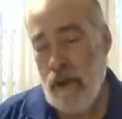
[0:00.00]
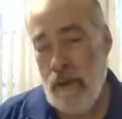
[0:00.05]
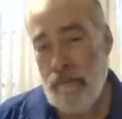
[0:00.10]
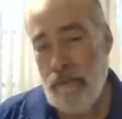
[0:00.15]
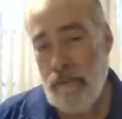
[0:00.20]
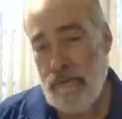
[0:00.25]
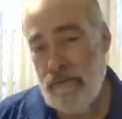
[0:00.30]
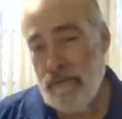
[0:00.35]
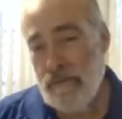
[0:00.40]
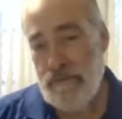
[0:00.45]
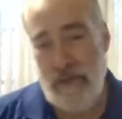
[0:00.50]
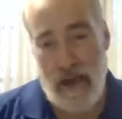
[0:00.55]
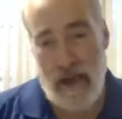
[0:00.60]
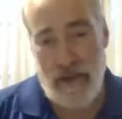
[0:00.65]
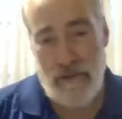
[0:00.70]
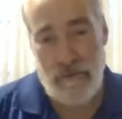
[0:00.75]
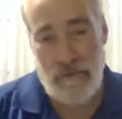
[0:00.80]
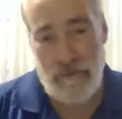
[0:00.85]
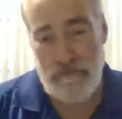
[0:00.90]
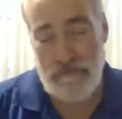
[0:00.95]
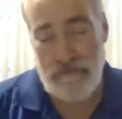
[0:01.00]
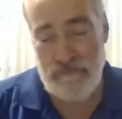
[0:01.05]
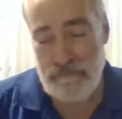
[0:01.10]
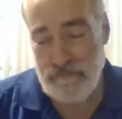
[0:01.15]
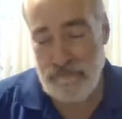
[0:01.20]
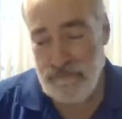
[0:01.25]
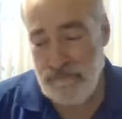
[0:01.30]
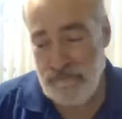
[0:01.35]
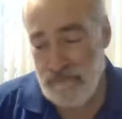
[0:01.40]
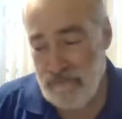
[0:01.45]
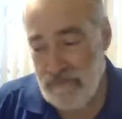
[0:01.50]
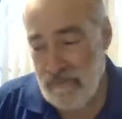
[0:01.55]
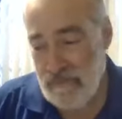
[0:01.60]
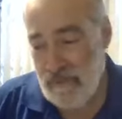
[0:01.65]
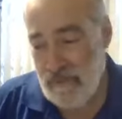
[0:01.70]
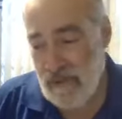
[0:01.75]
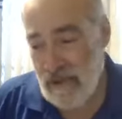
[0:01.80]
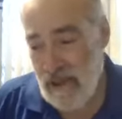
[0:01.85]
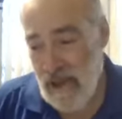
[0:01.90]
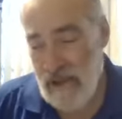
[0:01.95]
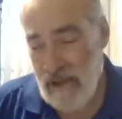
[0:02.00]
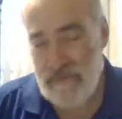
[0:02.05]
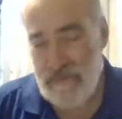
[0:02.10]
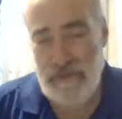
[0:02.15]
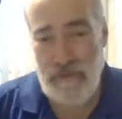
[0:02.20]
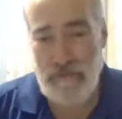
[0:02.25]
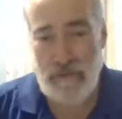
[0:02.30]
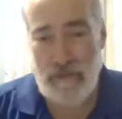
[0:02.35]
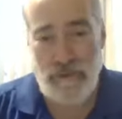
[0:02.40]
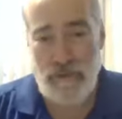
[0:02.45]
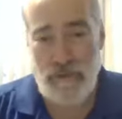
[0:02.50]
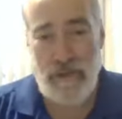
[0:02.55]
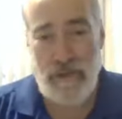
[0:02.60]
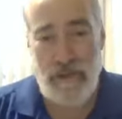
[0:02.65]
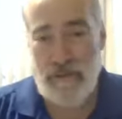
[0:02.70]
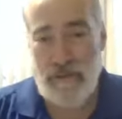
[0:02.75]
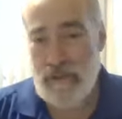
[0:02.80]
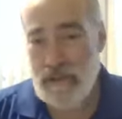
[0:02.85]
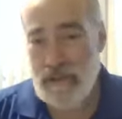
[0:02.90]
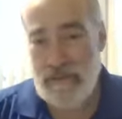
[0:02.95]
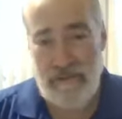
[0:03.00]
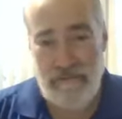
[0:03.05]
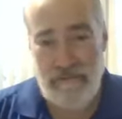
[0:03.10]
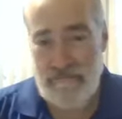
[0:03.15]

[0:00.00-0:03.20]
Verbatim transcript: But this idol had something unique that